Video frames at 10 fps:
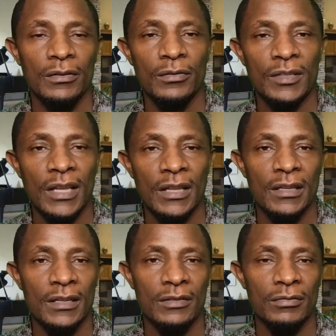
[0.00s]
Those are
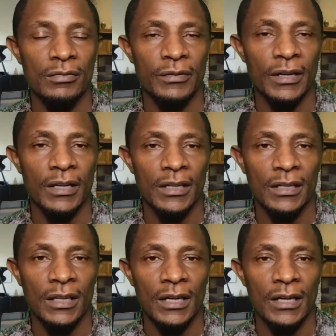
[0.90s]
things you find in
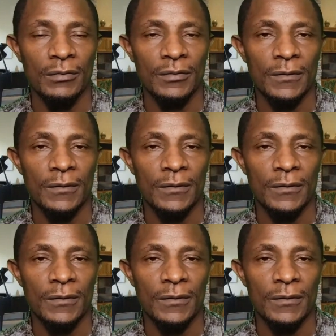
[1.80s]
that house.